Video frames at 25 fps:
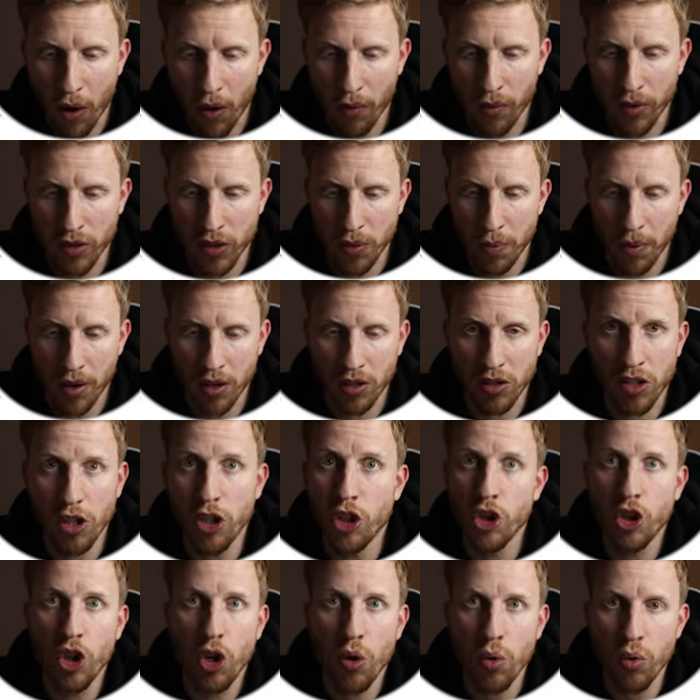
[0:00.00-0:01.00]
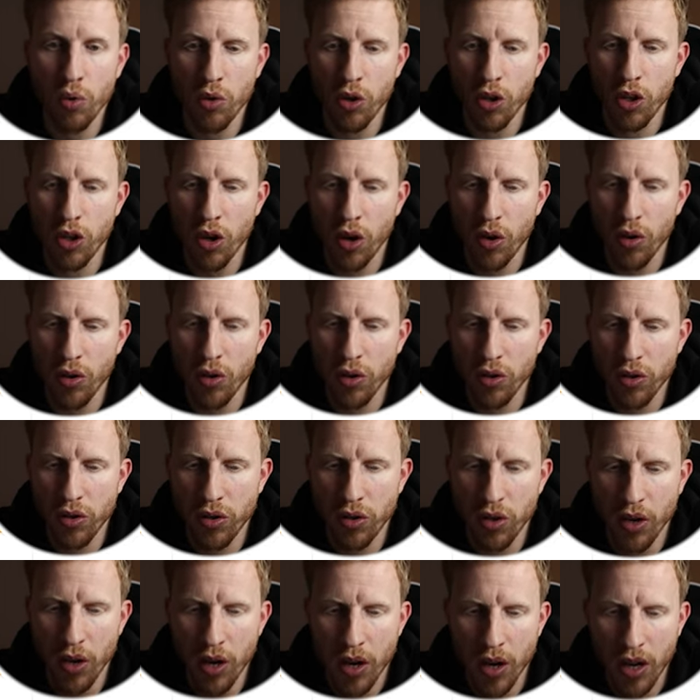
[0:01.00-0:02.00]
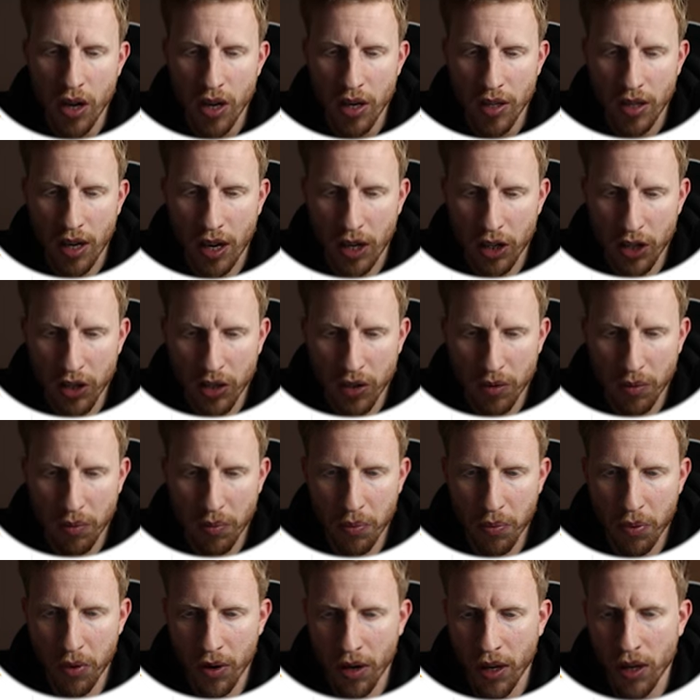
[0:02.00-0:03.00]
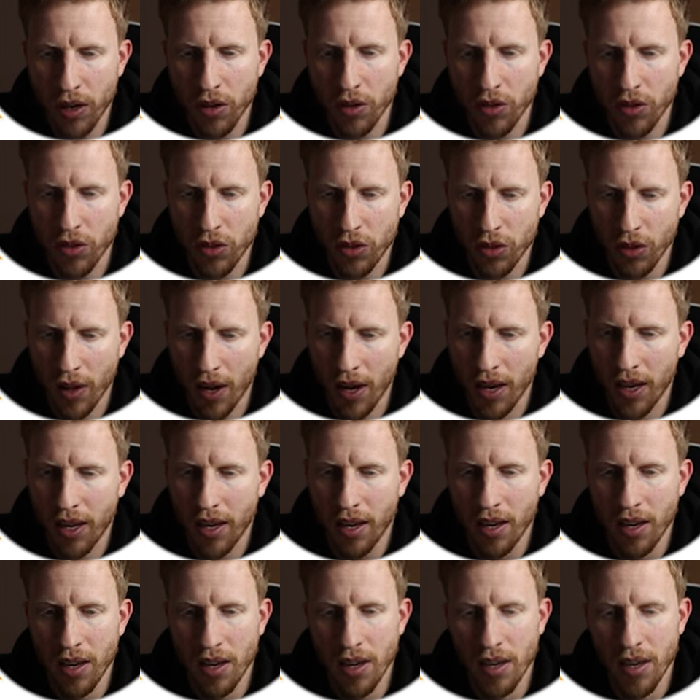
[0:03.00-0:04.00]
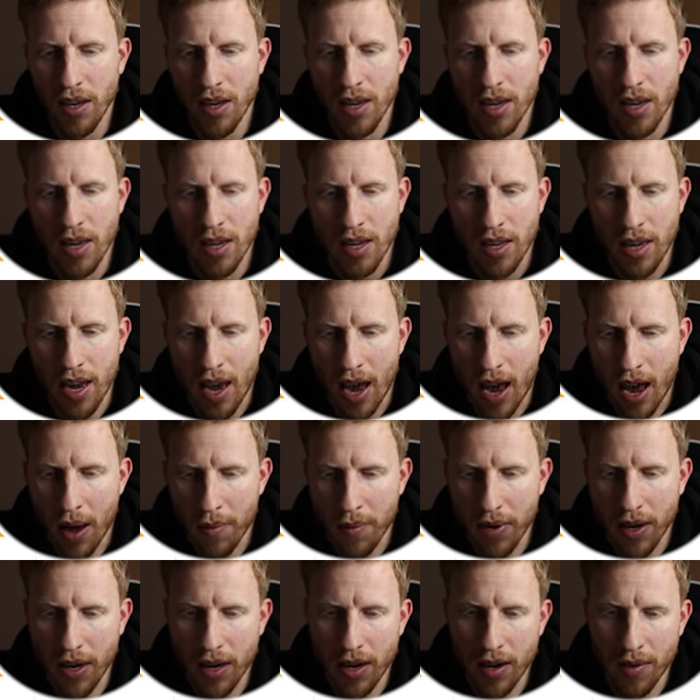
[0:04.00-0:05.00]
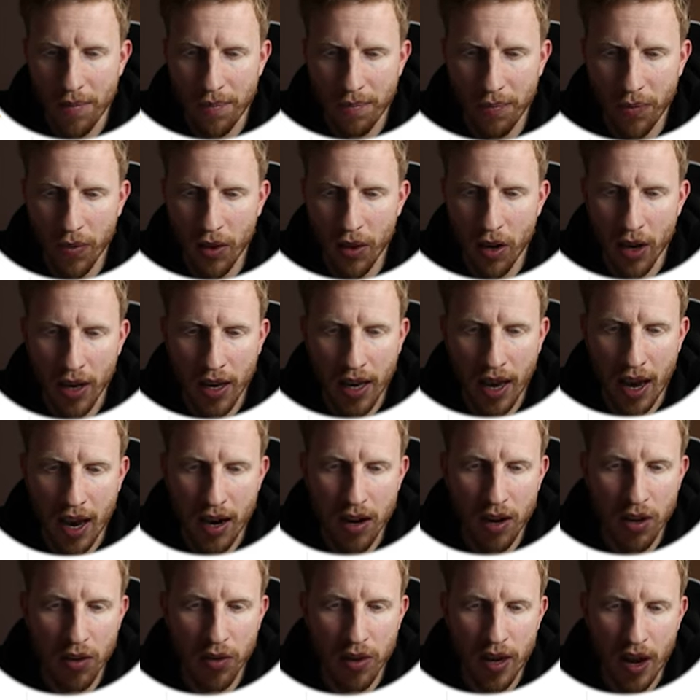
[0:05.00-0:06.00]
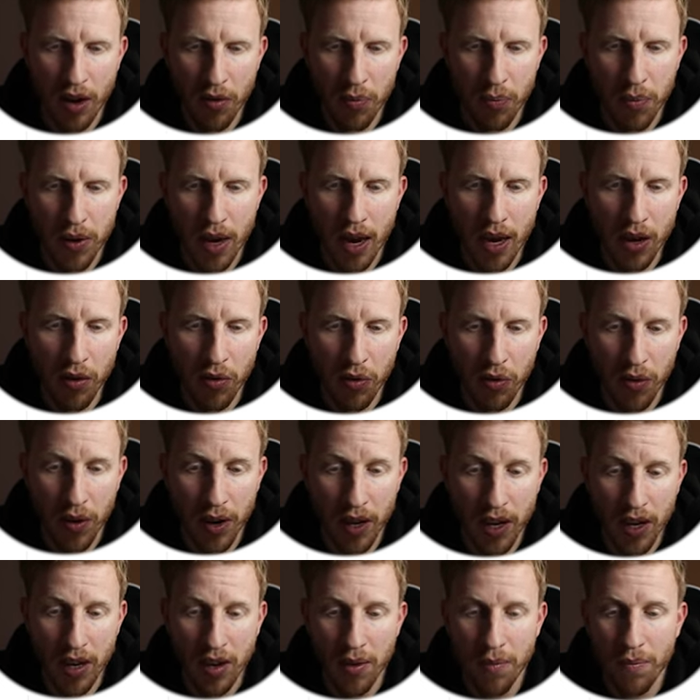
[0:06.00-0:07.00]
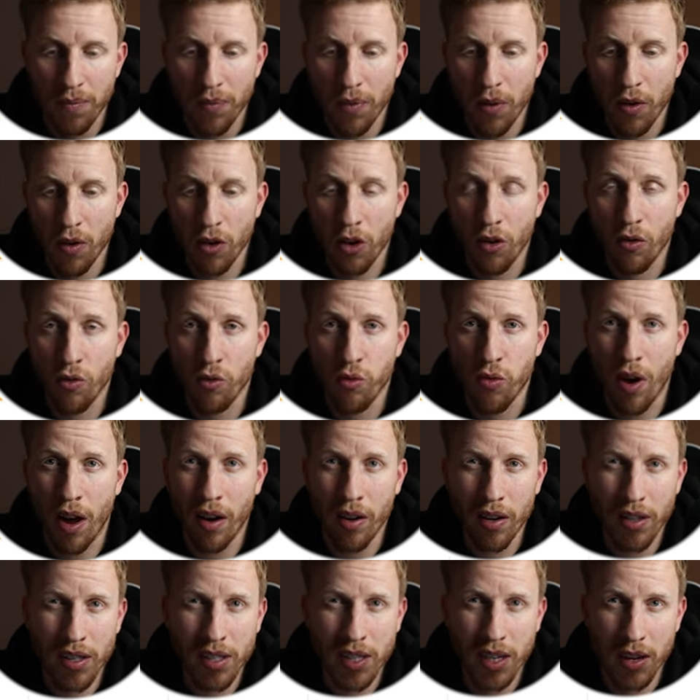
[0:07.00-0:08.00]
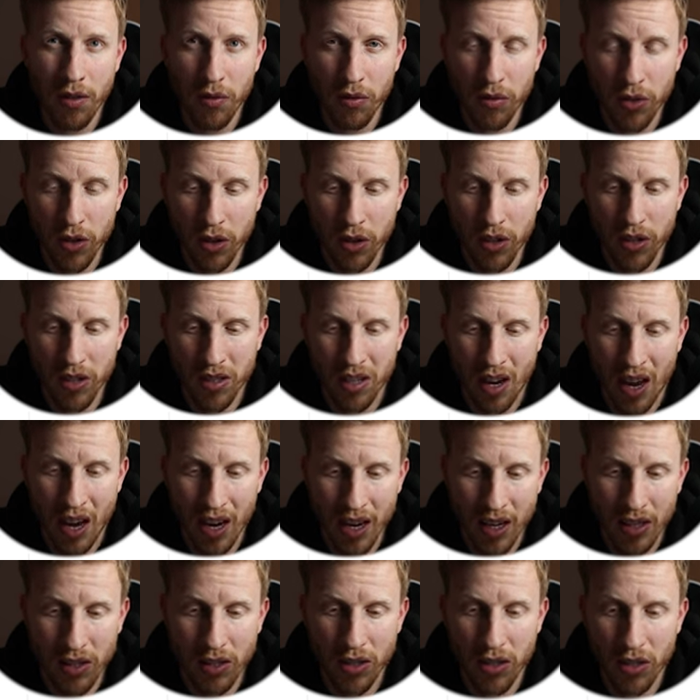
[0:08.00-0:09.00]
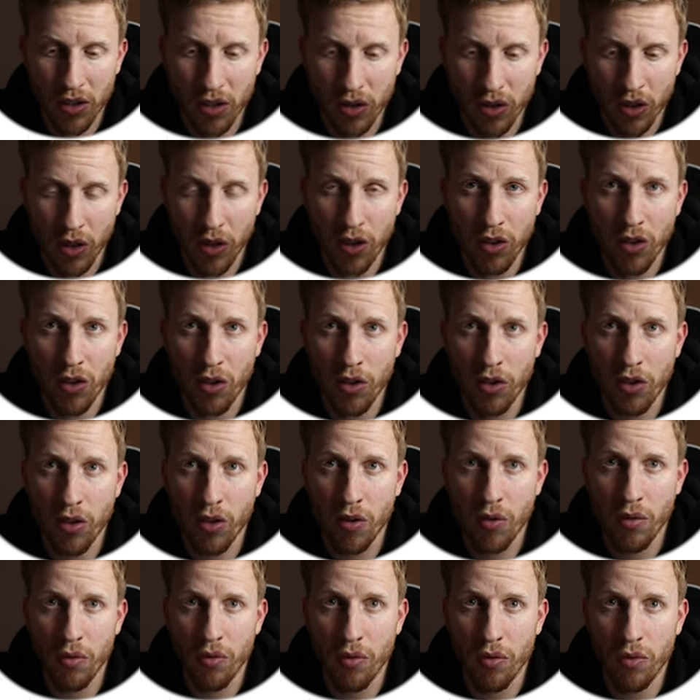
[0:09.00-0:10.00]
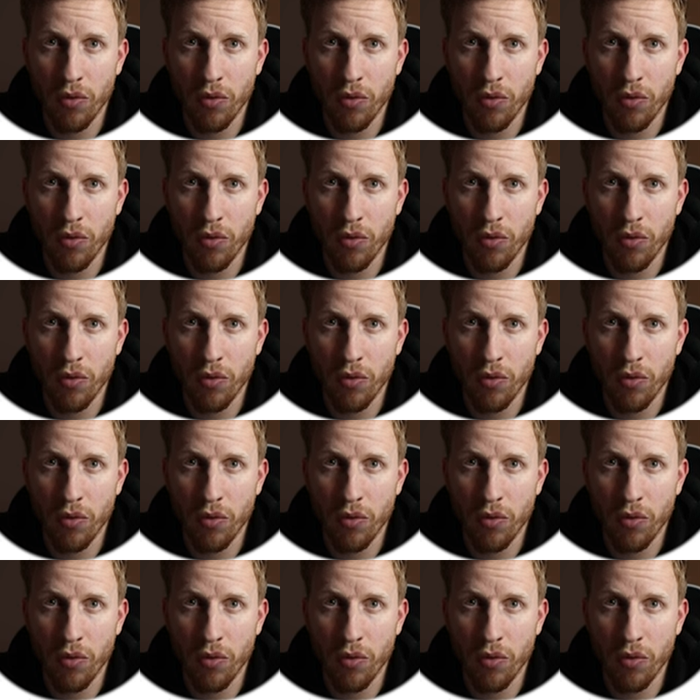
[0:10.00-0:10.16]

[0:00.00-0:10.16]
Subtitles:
but obviously because it's $200, that's pretty good. So like, yeah, I mean, again, the FBA fee relative to the size, the